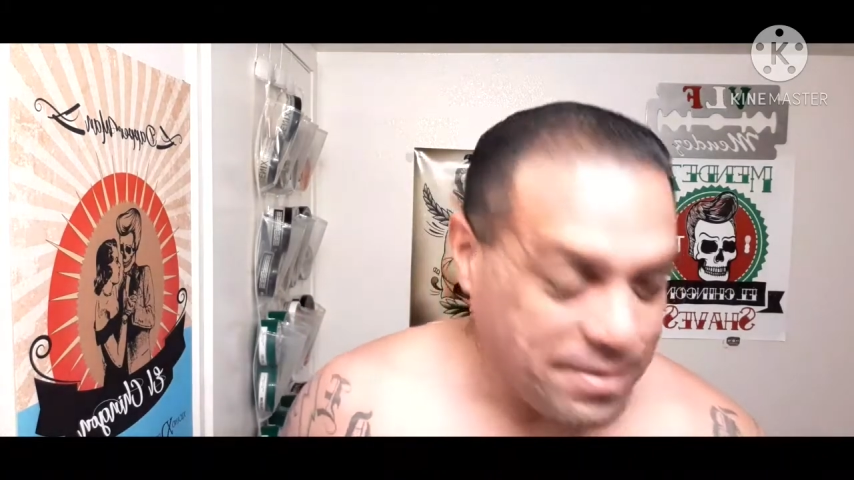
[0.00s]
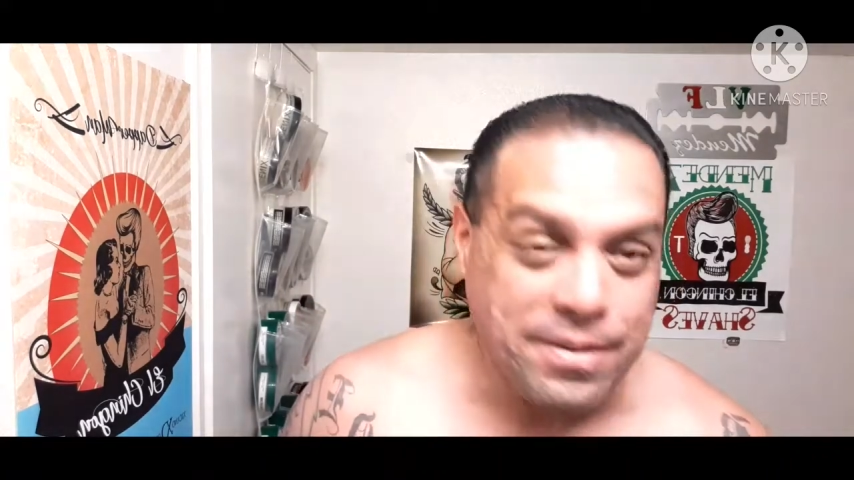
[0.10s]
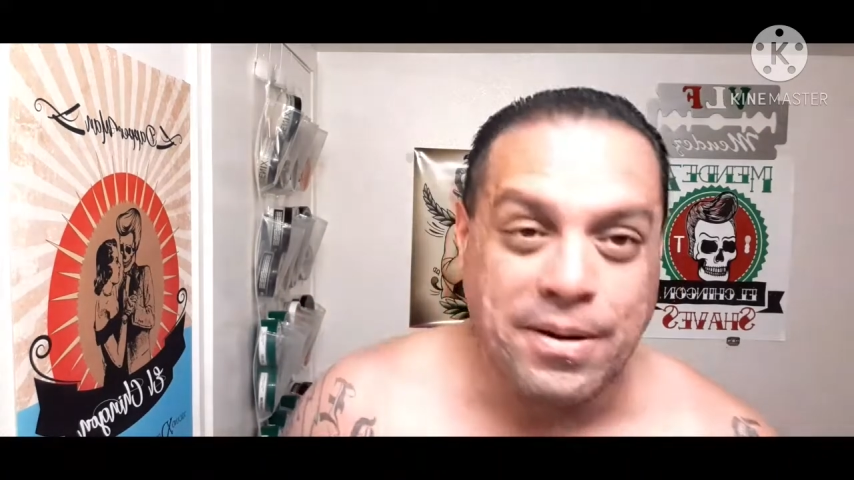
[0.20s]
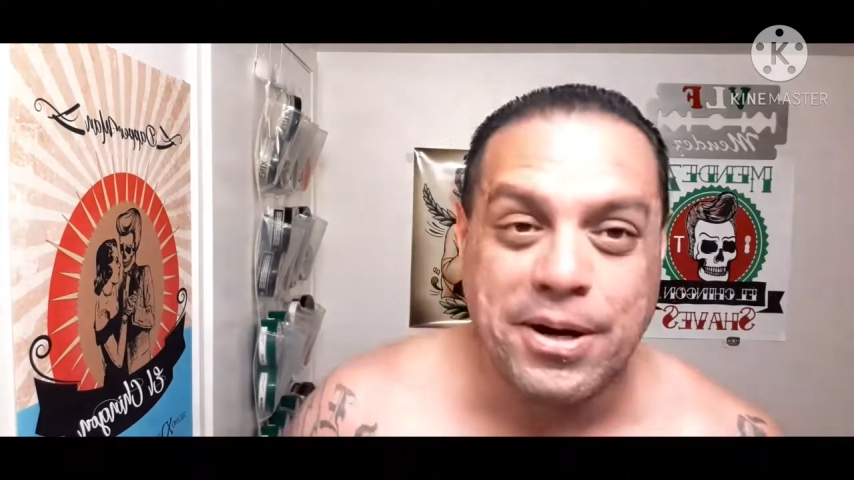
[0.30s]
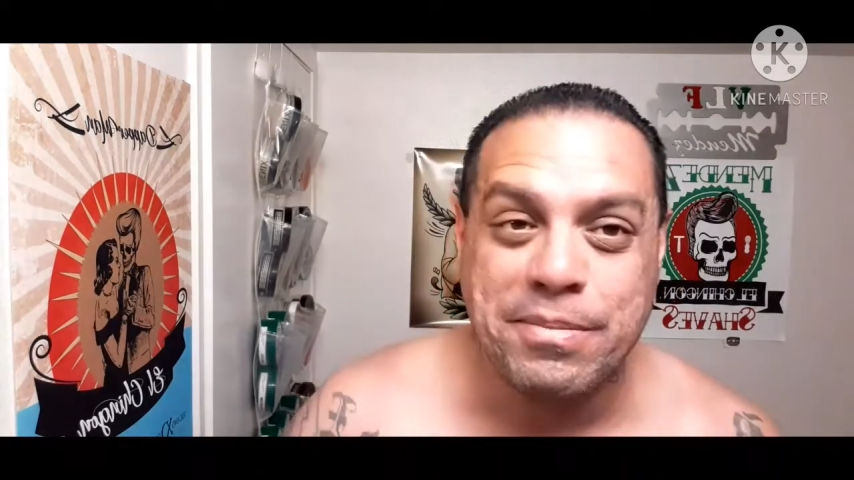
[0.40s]

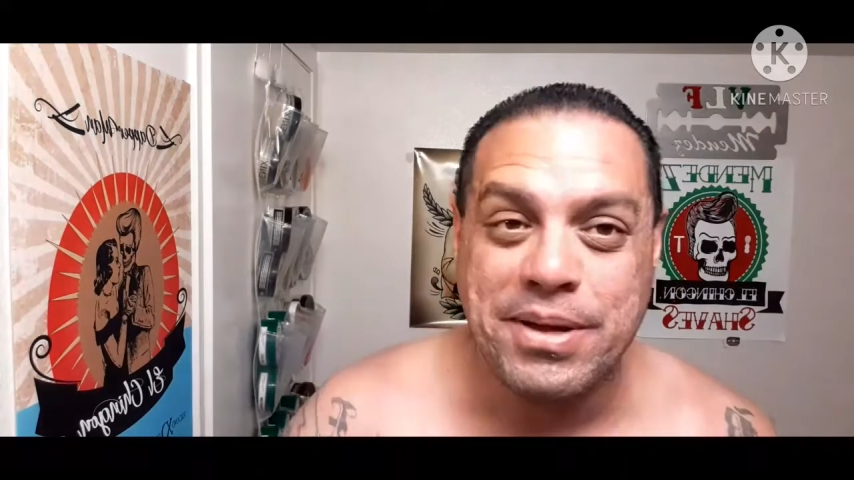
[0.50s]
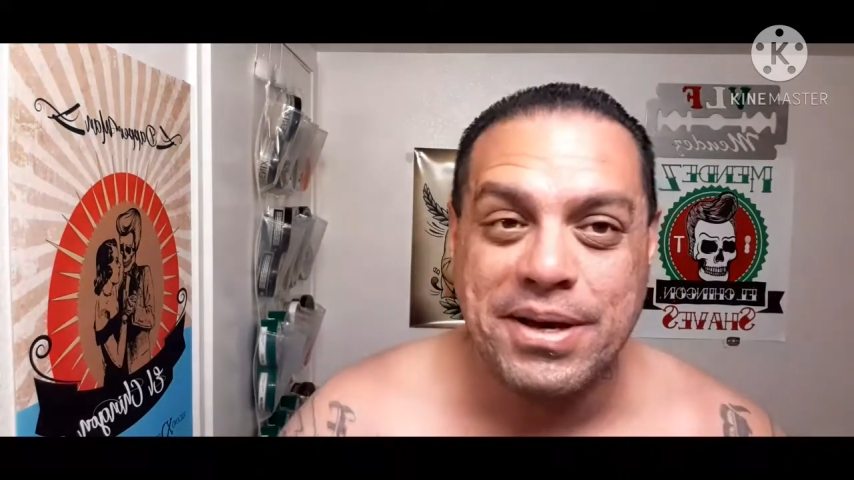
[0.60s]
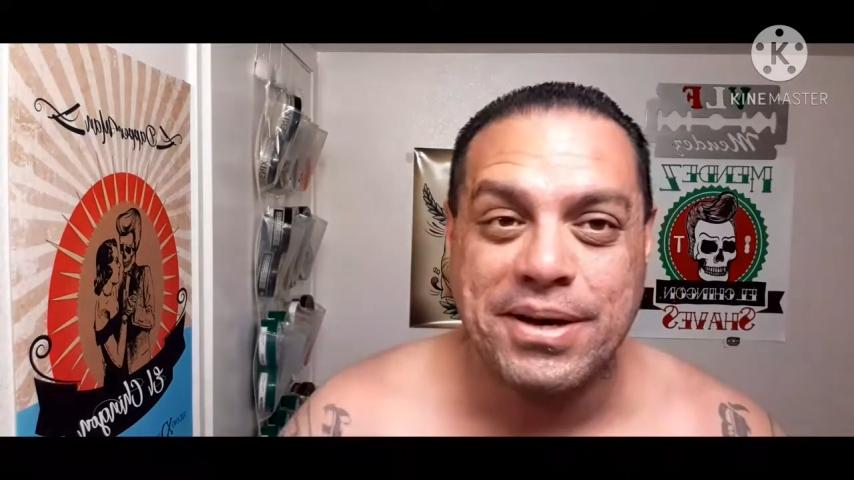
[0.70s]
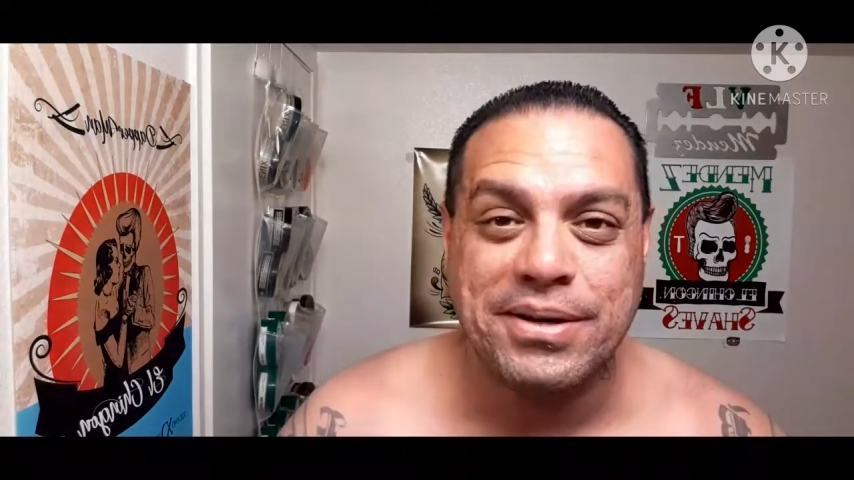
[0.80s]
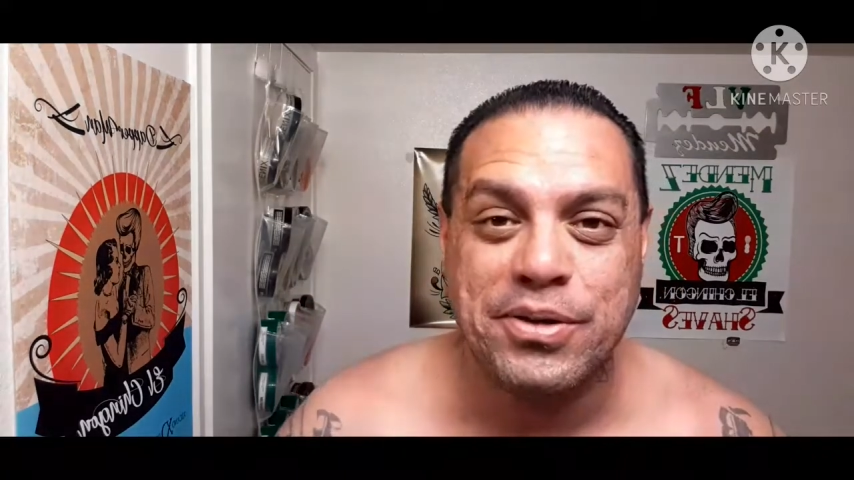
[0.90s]
I'm gonna be
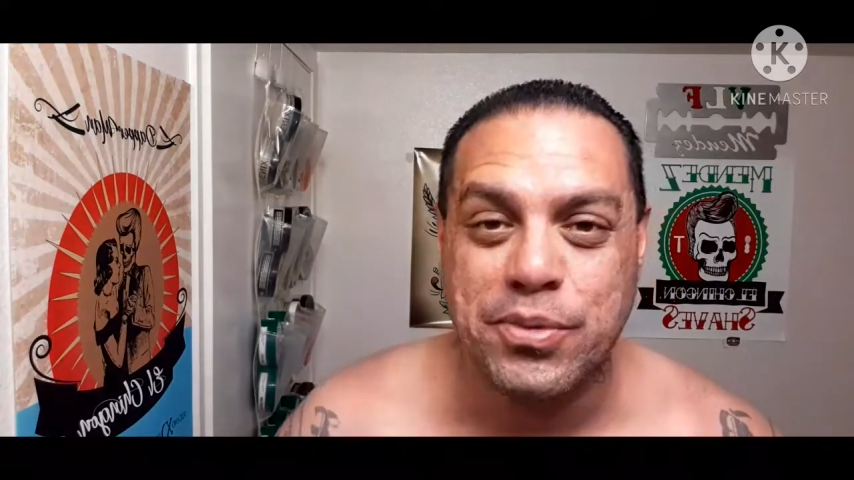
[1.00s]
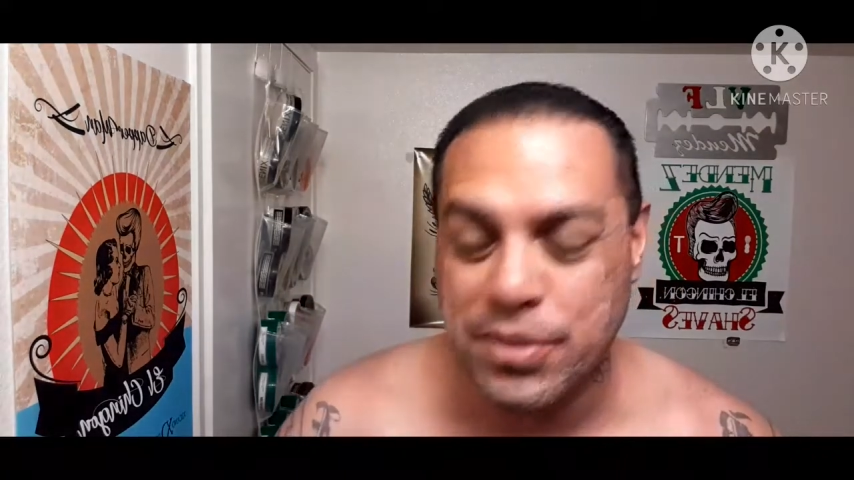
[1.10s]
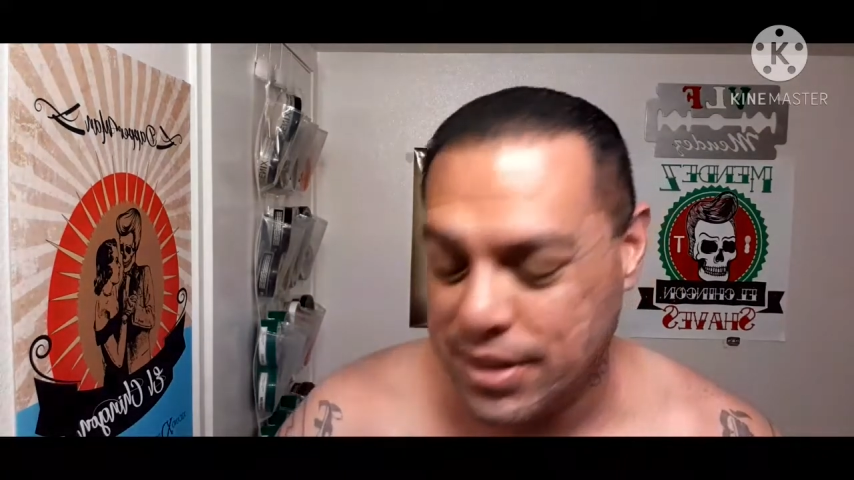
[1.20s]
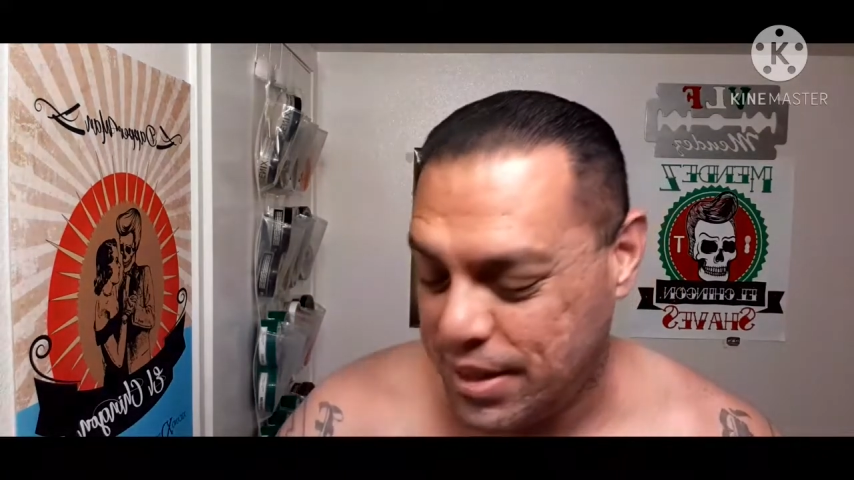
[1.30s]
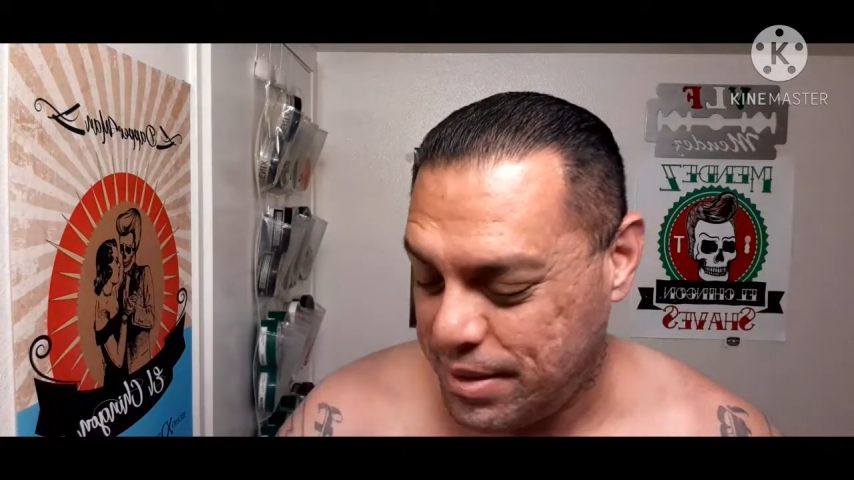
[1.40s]

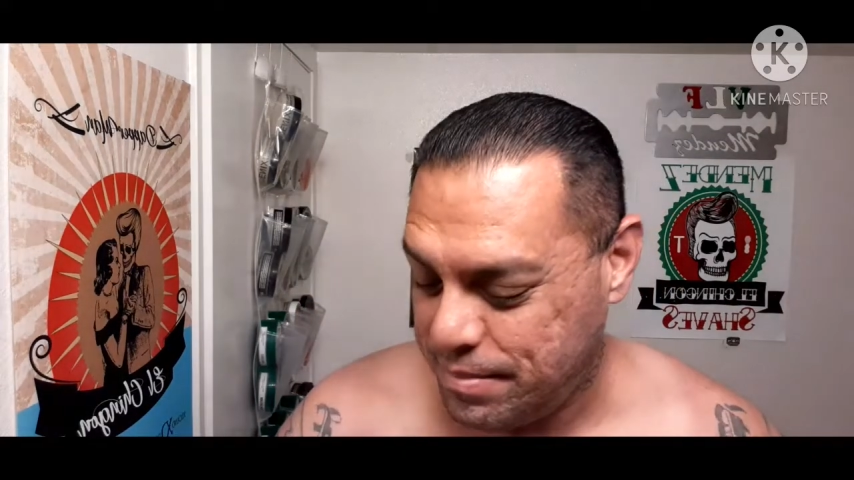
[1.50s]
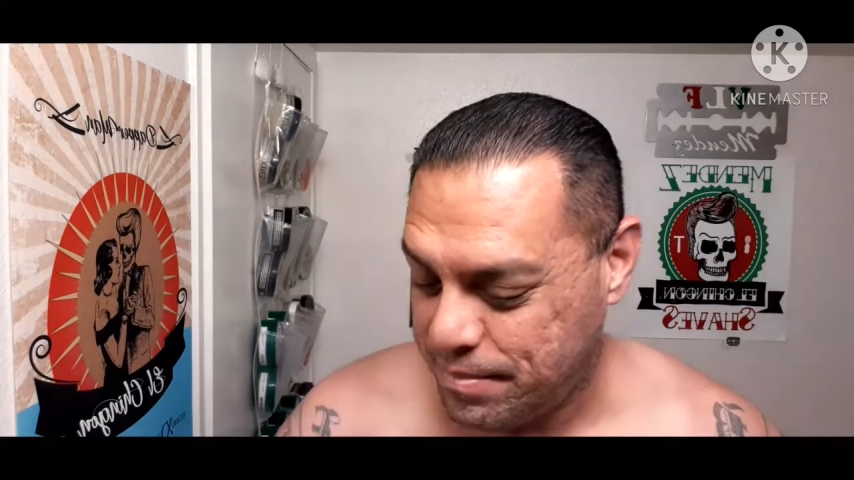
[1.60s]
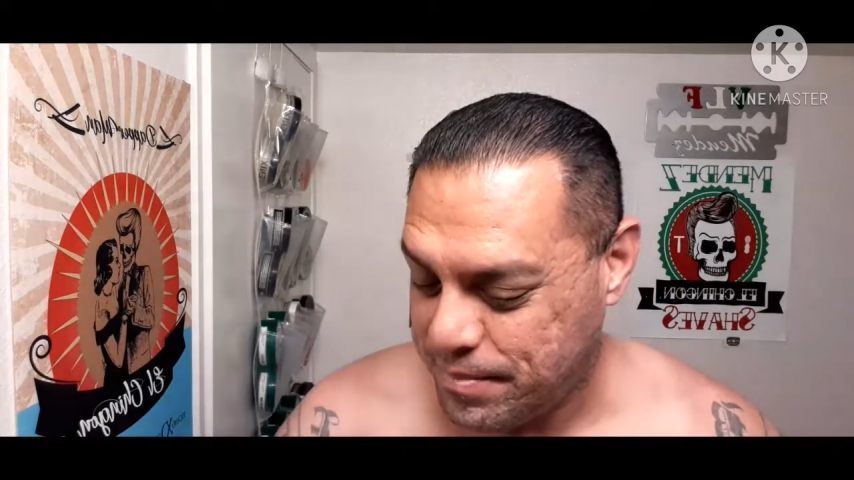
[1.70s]
doing